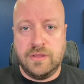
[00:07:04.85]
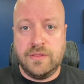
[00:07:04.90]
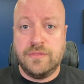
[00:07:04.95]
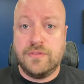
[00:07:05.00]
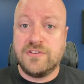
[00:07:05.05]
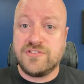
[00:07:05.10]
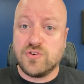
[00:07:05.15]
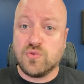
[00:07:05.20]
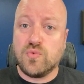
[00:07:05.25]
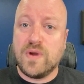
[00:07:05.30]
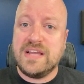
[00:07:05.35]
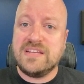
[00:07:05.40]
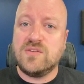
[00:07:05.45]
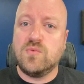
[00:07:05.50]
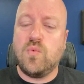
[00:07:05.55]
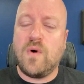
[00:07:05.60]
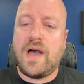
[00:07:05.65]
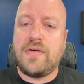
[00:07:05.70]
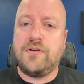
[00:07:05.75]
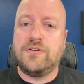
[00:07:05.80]
There's a
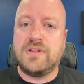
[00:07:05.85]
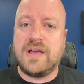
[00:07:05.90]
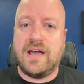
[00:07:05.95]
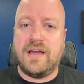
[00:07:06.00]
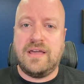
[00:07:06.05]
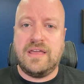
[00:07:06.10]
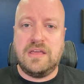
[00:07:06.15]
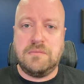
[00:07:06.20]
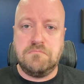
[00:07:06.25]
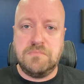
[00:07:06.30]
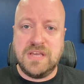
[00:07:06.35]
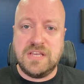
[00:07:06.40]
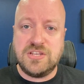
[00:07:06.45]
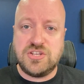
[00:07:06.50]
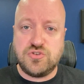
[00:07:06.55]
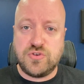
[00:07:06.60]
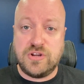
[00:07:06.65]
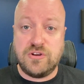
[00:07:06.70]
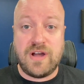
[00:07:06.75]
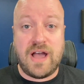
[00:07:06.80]
reason why they're not an
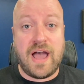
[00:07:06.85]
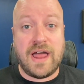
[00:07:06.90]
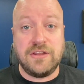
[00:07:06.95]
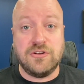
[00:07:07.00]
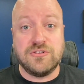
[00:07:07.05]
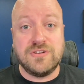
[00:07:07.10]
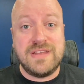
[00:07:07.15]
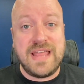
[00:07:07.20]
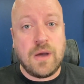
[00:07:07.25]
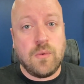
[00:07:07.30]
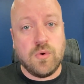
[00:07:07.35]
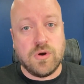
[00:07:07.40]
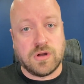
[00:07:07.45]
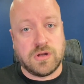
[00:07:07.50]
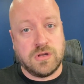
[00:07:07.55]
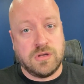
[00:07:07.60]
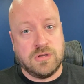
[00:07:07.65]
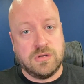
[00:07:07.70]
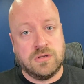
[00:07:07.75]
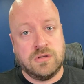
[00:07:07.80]
administrator on your
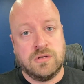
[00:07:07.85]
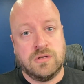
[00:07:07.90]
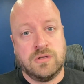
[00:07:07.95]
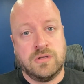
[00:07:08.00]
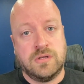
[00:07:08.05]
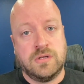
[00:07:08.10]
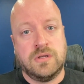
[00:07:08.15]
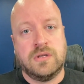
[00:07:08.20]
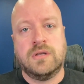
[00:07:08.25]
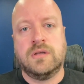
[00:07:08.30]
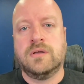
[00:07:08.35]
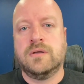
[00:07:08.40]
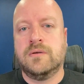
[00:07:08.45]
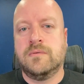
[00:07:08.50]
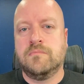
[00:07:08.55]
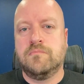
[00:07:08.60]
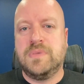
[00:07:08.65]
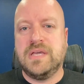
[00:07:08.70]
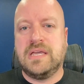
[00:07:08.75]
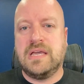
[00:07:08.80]
network.
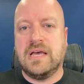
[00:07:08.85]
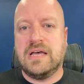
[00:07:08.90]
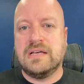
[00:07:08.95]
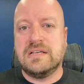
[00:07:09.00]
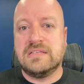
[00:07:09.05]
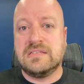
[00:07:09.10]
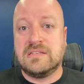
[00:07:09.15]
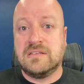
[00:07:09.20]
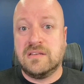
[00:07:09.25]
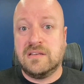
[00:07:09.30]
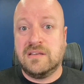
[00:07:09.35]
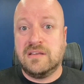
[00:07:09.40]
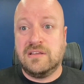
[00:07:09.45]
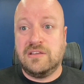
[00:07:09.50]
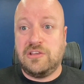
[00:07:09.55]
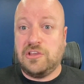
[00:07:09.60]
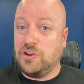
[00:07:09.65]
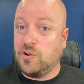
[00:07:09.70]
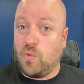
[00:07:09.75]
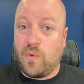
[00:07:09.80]
Because
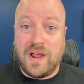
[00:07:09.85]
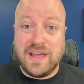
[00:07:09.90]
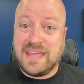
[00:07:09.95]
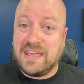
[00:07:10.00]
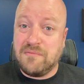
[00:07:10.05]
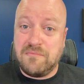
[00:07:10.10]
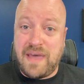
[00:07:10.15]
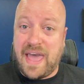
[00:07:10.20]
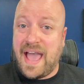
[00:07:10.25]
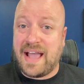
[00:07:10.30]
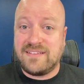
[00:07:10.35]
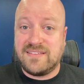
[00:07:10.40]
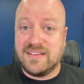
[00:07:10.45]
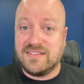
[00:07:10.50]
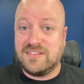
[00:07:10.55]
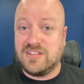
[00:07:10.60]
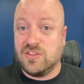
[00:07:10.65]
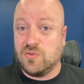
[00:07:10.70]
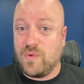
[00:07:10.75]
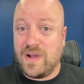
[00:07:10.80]
you don't want to give them access
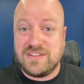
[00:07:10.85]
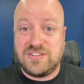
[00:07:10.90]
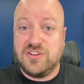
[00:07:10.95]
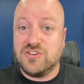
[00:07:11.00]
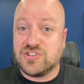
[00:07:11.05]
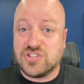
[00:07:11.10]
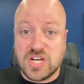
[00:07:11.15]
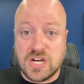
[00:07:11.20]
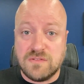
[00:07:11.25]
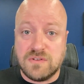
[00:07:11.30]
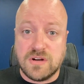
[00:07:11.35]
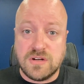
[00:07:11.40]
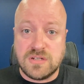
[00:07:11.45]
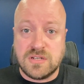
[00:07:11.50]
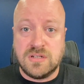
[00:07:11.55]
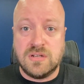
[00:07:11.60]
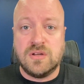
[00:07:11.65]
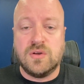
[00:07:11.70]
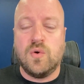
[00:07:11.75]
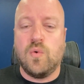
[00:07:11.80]
to the rest of your
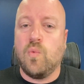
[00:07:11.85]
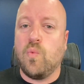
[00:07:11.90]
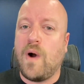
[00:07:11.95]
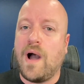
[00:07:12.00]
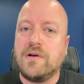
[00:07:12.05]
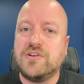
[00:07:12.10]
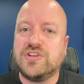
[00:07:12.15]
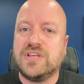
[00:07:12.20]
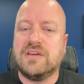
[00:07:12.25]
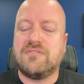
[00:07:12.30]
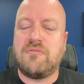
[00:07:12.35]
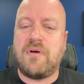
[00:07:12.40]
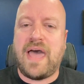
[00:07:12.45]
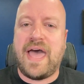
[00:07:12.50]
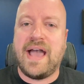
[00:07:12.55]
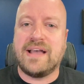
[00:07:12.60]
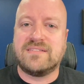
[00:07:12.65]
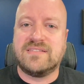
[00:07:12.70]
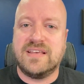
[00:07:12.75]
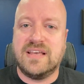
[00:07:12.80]
servers. Why would you give them
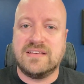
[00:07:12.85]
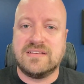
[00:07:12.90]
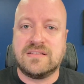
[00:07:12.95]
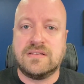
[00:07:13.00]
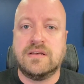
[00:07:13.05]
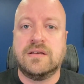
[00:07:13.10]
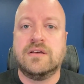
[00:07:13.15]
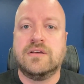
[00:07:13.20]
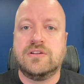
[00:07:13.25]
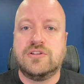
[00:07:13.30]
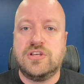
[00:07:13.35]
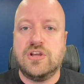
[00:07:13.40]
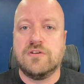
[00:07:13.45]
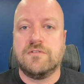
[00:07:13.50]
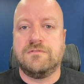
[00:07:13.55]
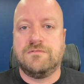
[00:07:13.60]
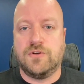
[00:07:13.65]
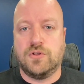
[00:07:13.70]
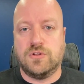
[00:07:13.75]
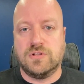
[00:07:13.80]
access to your
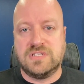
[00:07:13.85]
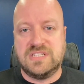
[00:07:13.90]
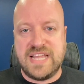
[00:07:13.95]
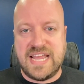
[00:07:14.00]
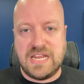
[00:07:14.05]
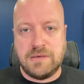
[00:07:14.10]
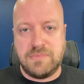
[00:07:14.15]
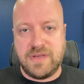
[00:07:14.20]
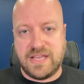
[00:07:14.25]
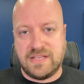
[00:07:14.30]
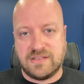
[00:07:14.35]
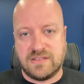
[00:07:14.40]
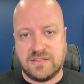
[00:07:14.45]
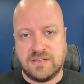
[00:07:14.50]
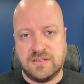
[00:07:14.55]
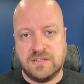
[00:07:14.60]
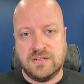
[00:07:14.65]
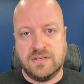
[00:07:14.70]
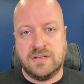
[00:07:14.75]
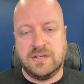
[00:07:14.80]
full database?
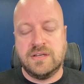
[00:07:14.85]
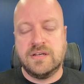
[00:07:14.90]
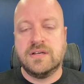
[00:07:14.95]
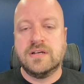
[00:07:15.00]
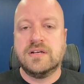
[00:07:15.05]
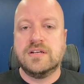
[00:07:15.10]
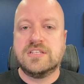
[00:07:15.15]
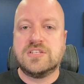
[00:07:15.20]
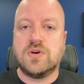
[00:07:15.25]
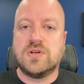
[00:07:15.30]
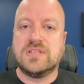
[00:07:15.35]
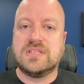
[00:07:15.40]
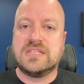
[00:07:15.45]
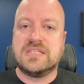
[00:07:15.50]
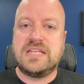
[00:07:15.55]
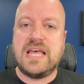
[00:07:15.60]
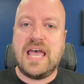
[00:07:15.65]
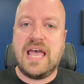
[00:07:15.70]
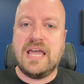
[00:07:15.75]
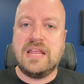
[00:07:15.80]
So
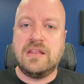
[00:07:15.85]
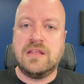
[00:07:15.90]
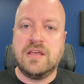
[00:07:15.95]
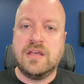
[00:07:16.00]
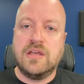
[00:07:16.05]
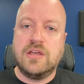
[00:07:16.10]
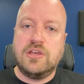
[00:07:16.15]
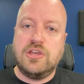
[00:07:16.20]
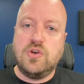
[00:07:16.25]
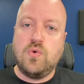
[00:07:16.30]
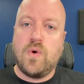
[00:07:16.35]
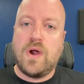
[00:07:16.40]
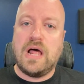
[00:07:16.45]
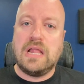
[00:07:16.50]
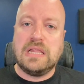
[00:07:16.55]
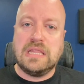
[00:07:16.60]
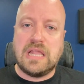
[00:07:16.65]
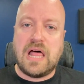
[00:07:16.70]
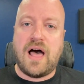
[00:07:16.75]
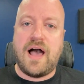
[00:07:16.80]
instead, you want to
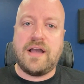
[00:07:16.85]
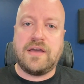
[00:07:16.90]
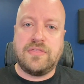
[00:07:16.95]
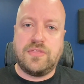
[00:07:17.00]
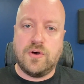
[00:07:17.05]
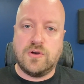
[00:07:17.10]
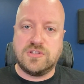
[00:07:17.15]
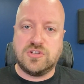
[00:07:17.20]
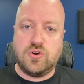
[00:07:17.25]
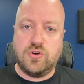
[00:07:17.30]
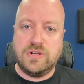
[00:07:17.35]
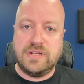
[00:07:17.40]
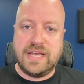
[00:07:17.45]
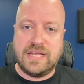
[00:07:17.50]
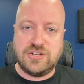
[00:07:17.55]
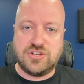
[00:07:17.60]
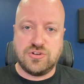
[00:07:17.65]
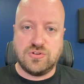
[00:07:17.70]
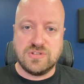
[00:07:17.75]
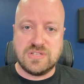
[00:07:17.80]
lock those
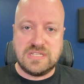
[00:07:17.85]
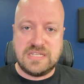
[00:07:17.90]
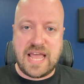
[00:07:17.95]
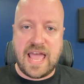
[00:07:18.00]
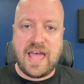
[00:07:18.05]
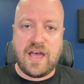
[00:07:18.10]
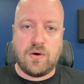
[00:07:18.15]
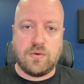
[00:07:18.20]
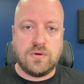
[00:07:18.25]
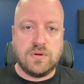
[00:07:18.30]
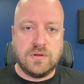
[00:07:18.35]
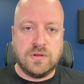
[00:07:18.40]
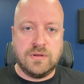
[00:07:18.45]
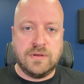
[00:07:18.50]
credentials down.